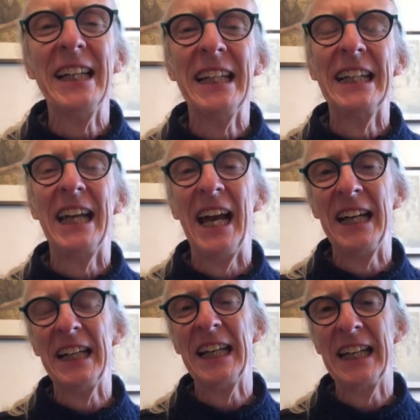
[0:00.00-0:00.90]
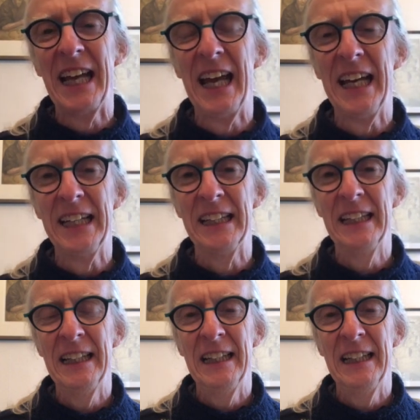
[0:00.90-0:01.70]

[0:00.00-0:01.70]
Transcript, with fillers: and again and again.